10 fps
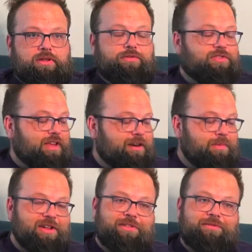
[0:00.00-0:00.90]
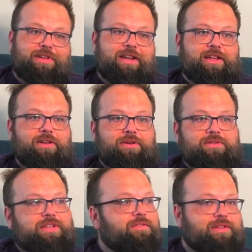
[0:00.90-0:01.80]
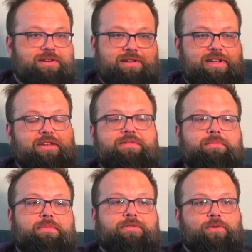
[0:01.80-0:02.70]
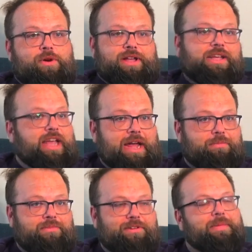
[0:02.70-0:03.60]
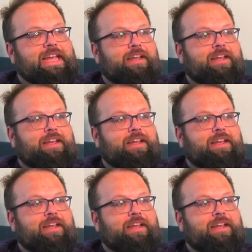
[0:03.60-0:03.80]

You've seen him in other videos, even before he came to me.